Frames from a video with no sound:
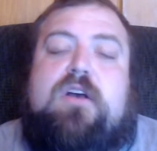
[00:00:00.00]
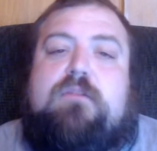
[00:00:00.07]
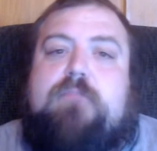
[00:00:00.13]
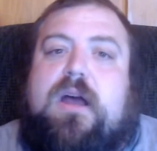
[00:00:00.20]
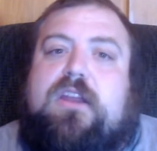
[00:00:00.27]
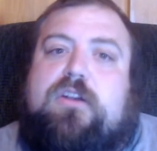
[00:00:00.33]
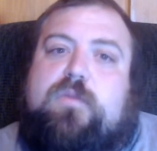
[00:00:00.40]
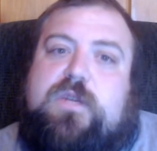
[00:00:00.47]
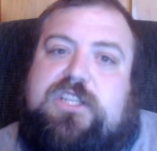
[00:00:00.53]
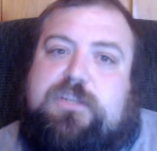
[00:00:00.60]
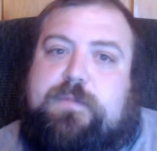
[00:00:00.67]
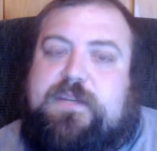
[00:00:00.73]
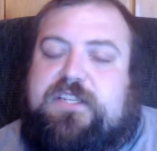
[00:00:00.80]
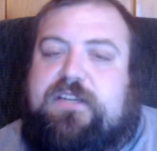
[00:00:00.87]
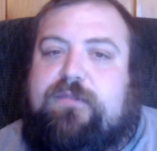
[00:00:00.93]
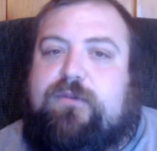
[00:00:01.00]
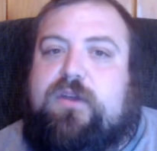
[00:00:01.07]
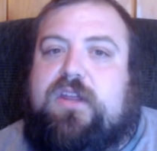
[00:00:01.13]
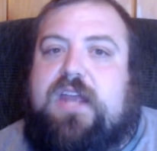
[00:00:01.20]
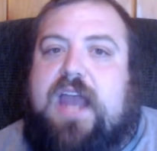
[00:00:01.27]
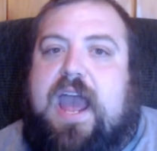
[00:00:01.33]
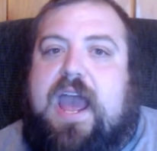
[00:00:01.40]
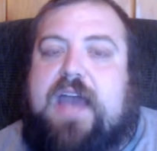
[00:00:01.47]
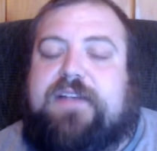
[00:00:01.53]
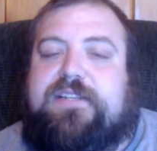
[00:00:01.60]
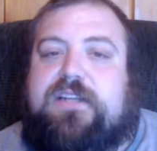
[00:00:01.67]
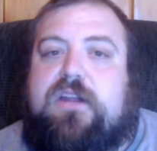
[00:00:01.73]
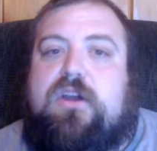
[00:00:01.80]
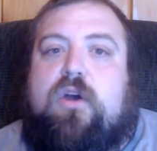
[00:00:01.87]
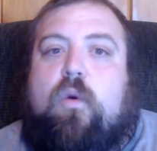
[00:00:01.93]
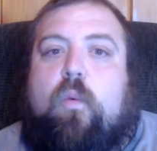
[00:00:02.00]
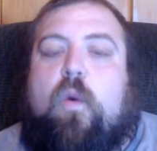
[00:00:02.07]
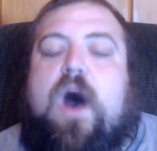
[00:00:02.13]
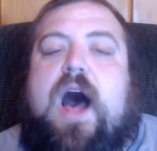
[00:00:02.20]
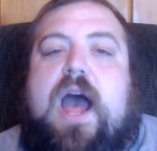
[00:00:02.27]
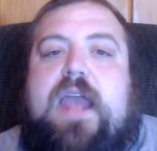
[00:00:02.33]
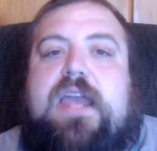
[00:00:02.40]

Mueller was specifically asked why